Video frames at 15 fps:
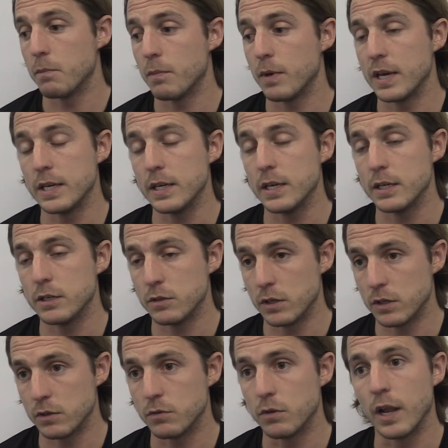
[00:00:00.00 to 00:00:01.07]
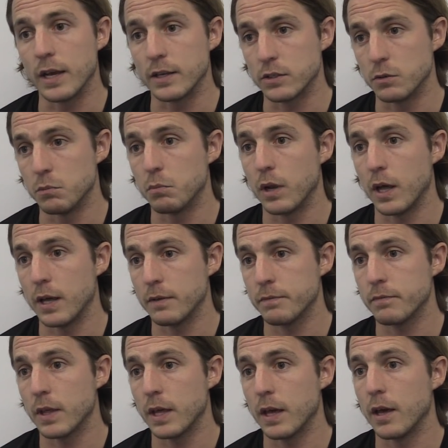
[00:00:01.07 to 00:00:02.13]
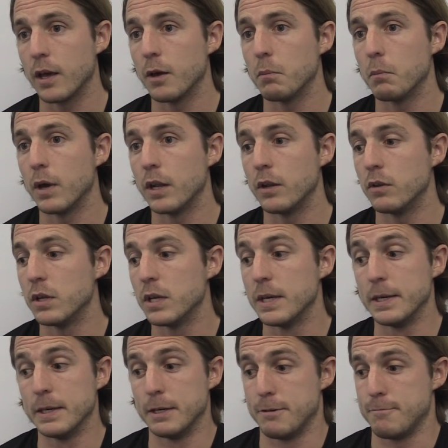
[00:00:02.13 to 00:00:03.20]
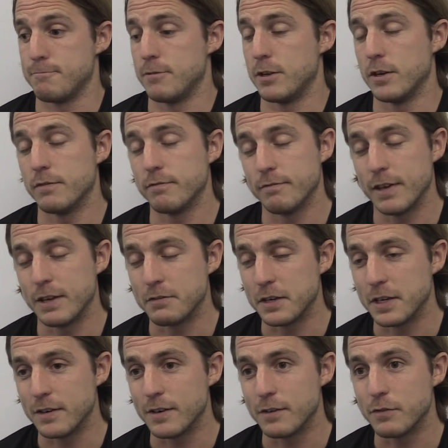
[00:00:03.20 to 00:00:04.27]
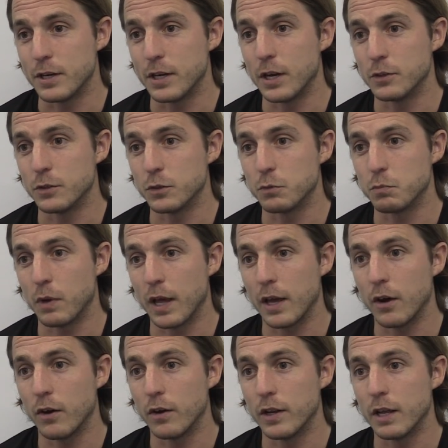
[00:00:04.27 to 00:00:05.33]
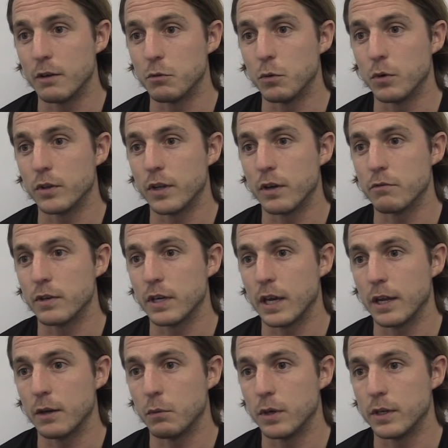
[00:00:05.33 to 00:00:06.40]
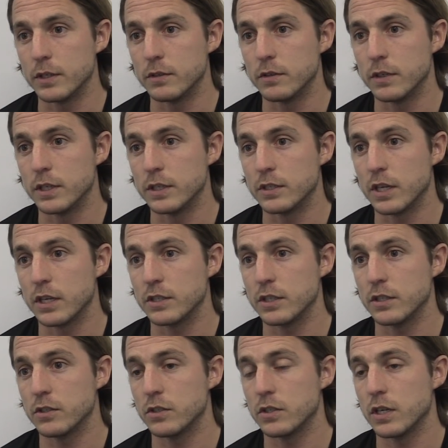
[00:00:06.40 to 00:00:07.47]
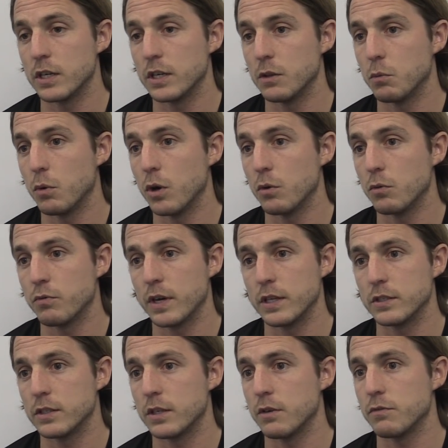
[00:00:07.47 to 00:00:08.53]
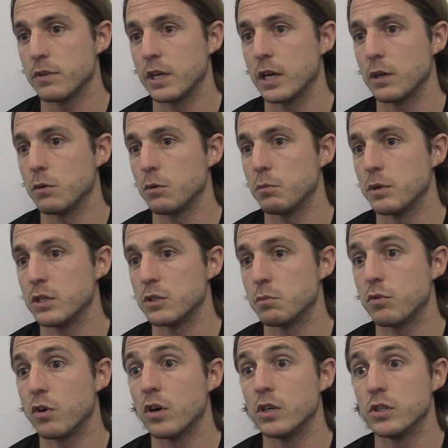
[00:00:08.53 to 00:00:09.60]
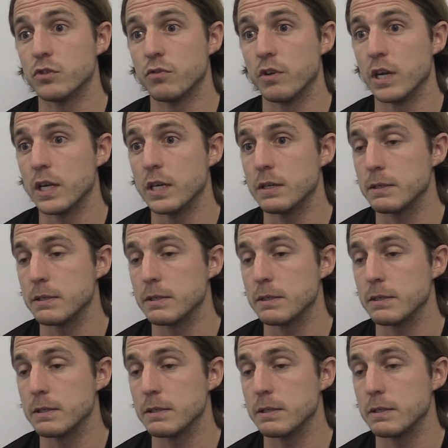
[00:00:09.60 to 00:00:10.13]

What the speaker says: he's an excellent player, and look, if he goes on to play higher level, I don't think anyone in Sussex, certainly White fans, I don't think anyone would be surprised really.